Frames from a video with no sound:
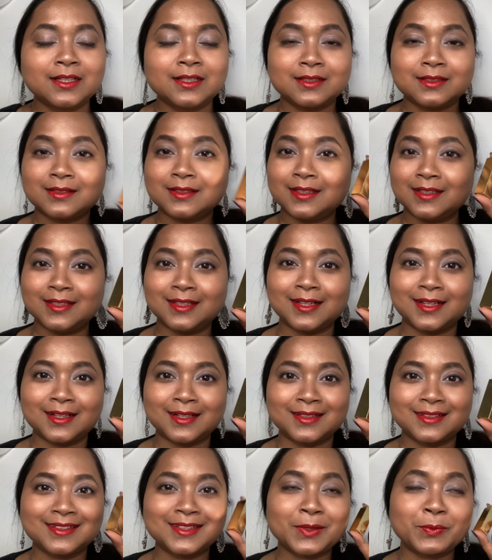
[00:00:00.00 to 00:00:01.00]
Yeah,
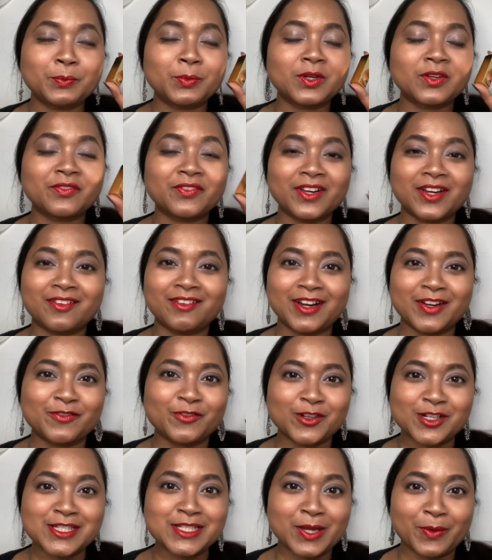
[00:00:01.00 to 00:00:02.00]
the perfect red
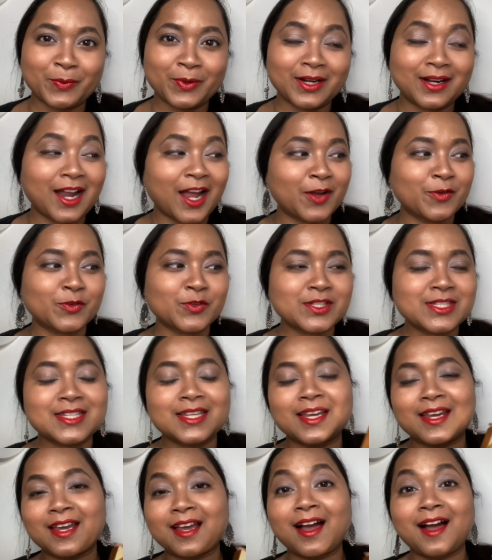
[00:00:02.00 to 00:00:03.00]
for summer, I would
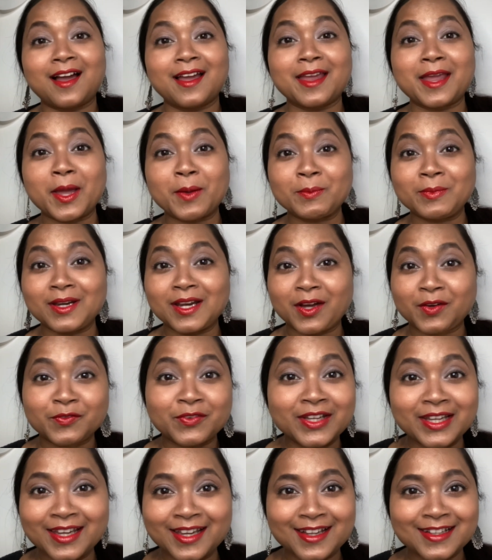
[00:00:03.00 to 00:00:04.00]
say. I am
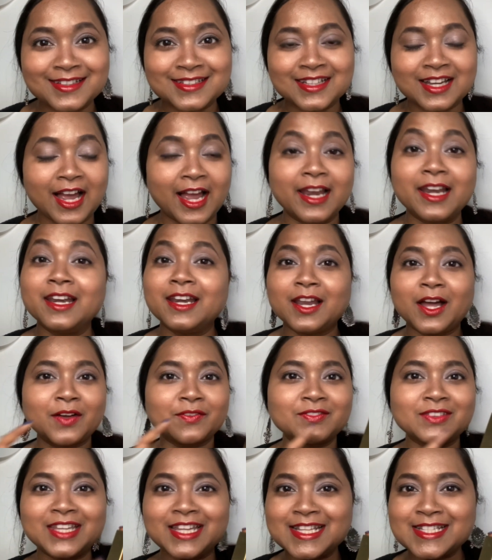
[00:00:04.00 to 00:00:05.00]
loving it. I
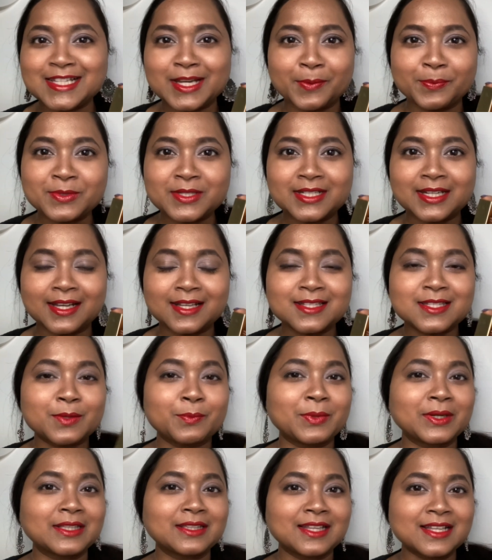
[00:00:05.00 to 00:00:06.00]
love these lipsticks,
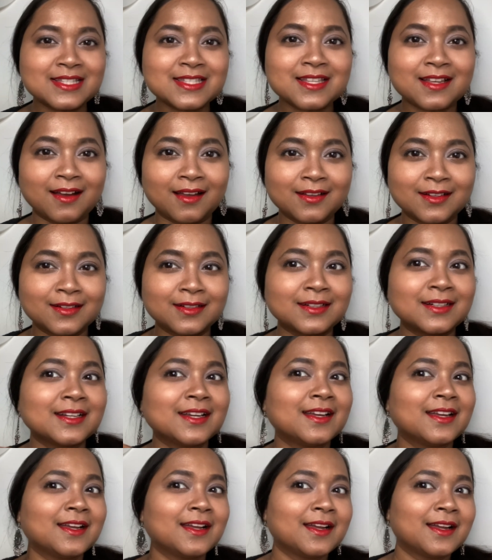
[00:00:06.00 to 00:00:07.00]
but this color,
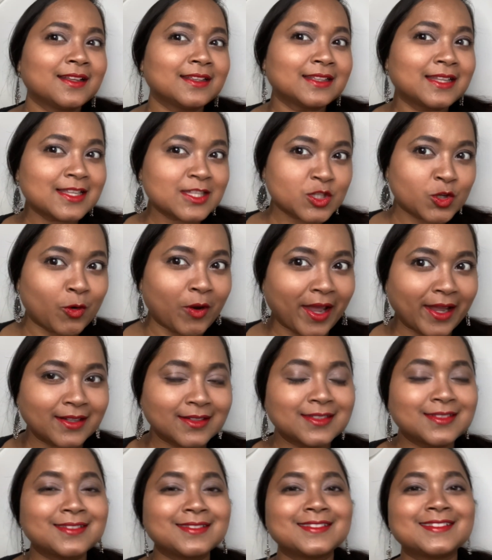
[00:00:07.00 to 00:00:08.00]
this
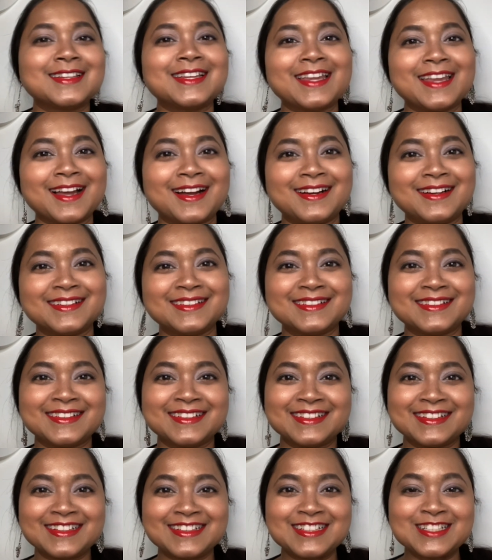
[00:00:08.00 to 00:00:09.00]
red, yeah,
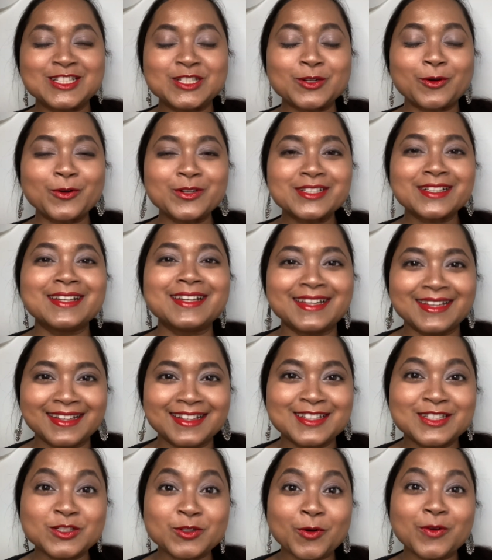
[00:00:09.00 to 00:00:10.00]
totally
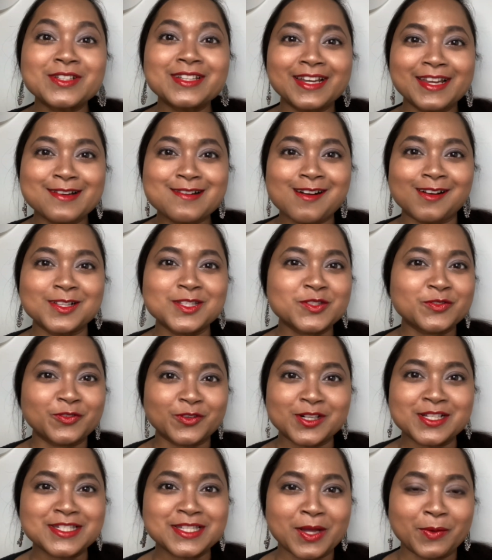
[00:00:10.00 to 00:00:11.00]
calls for
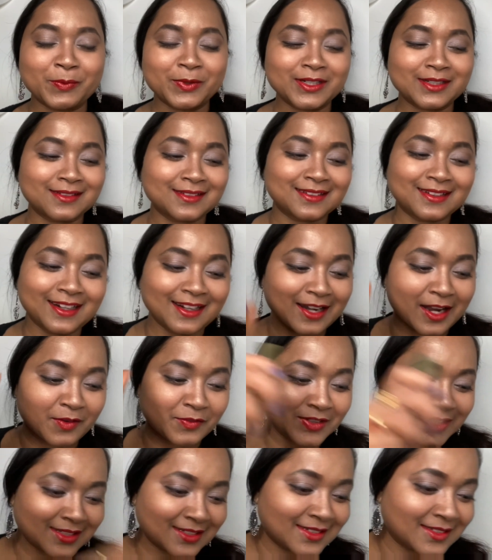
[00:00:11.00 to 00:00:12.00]
summer. Love
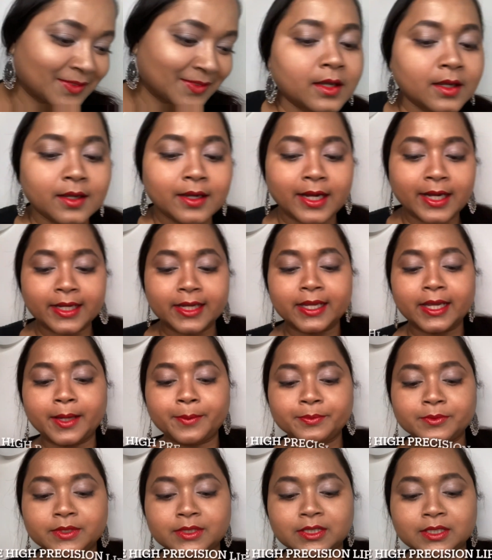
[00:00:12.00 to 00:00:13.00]
it. I
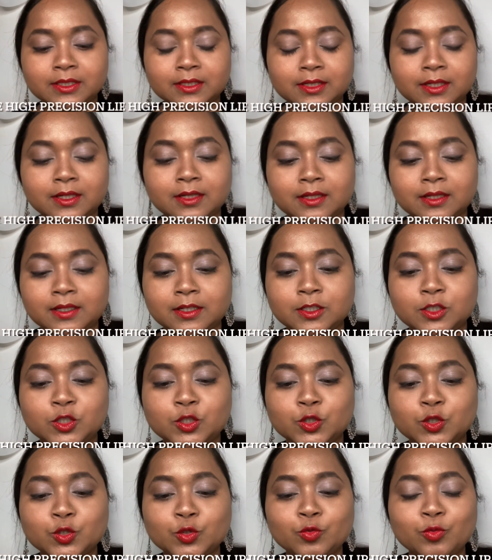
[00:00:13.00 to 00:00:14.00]
kept
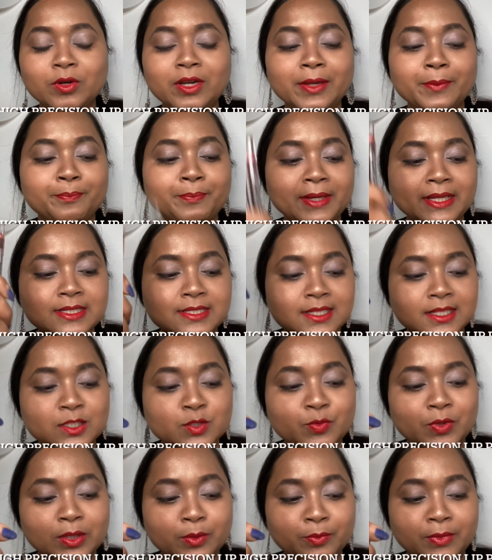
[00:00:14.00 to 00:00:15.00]
2 lip pencils
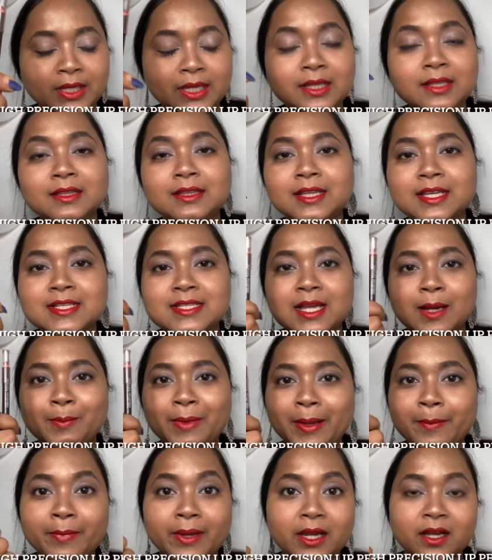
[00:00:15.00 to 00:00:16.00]
with me. These are my
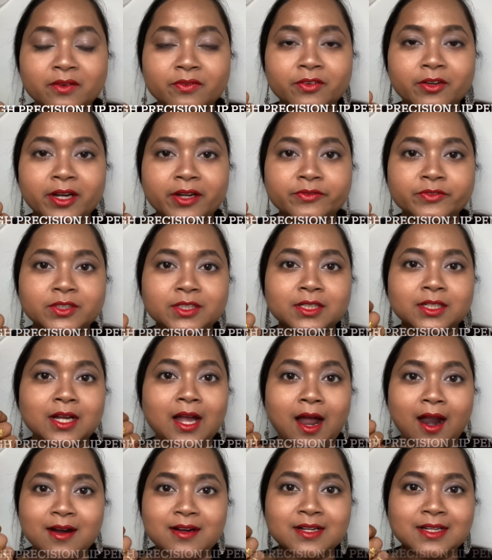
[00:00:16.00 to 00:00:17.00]
Makeup Forever
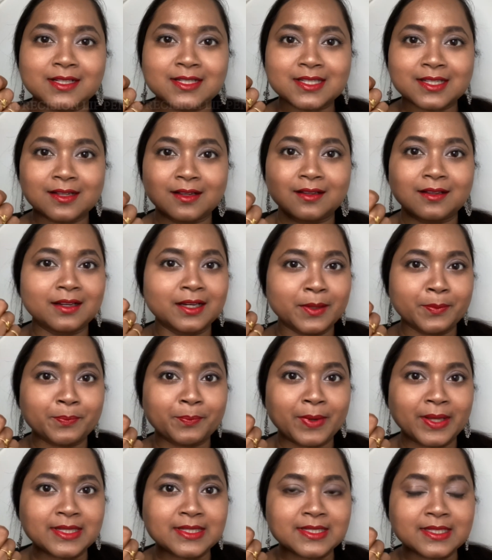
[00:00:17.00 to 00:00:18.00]
Artist Color lip
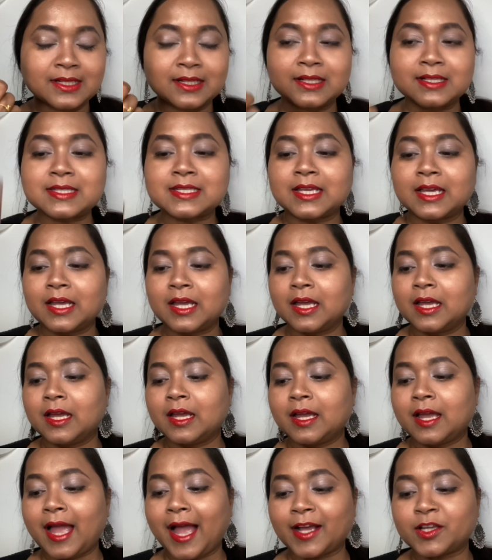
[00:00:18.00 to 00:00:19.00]
pencils,
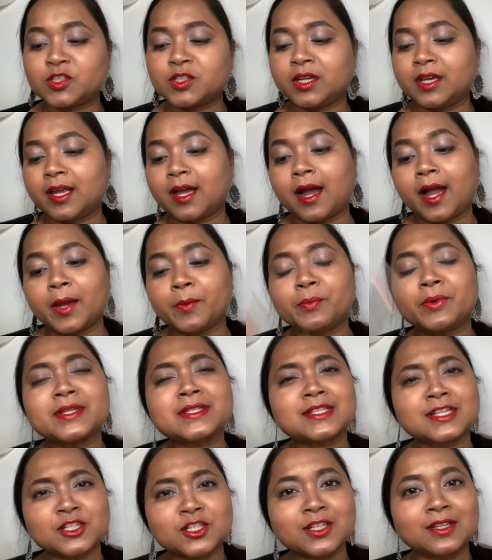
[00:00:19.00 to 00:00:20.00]
actually high
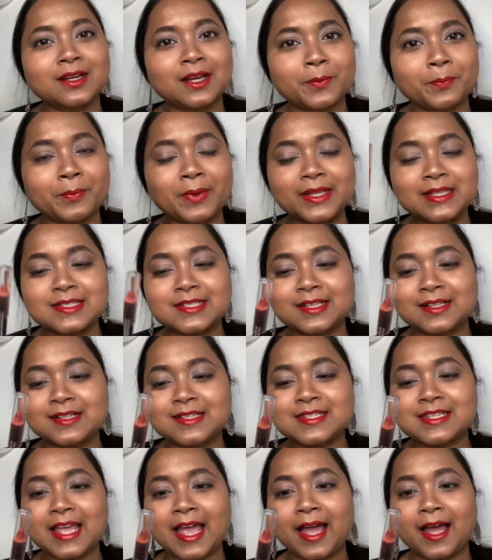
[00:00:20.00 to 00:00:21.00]
precision lip
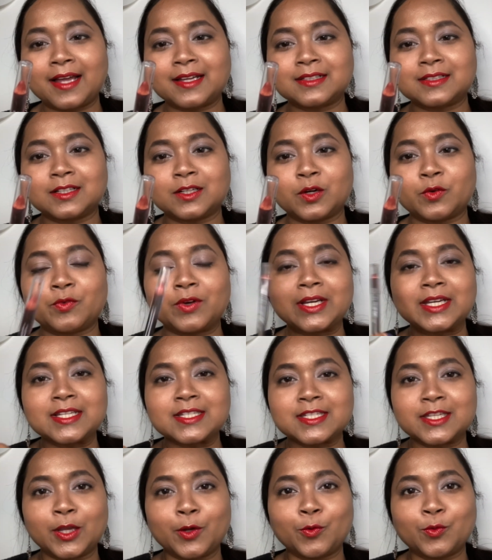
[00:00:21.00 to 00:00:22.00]
pencils, and one is
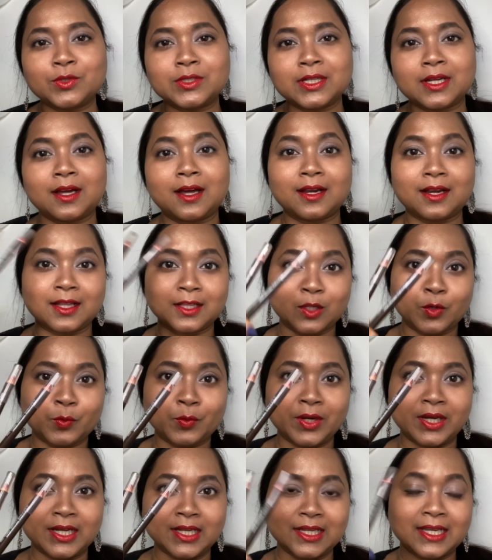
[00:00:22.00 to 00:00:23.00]
nude, another
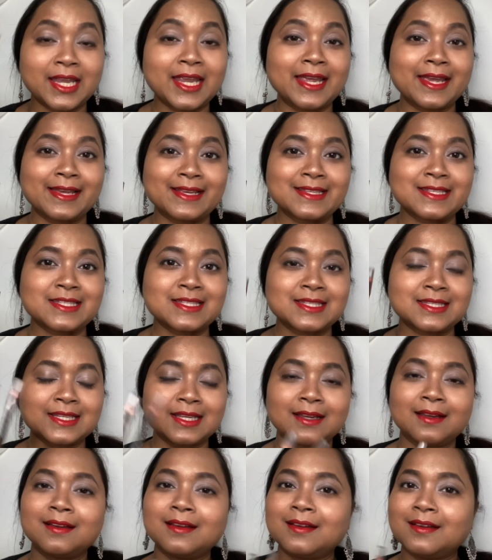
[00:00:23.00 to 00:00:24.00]
one is
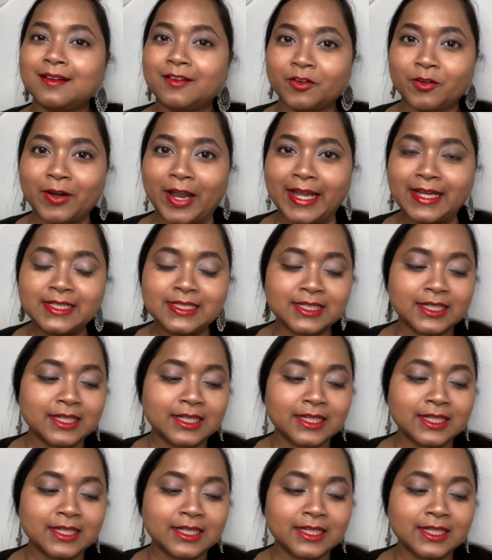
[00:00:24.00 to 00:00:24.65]
red.